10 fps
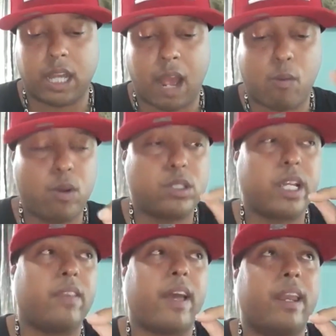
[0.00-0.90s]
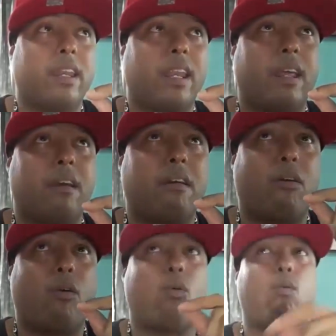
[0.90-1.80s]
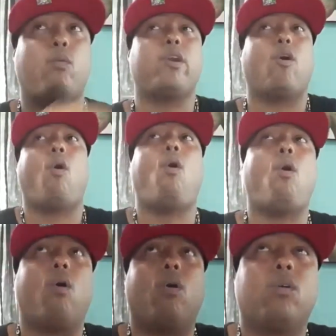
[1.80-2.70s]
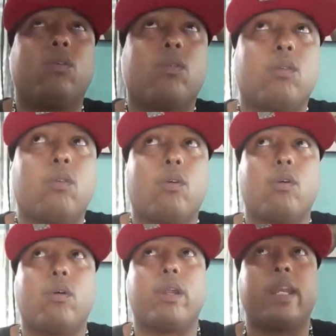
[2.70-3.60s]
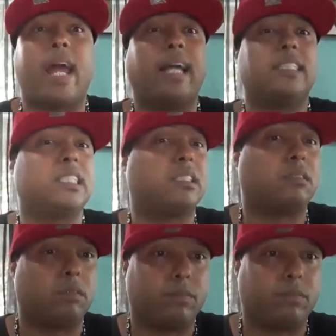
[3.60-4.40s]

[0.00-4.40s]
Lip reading: I will say that we all, not just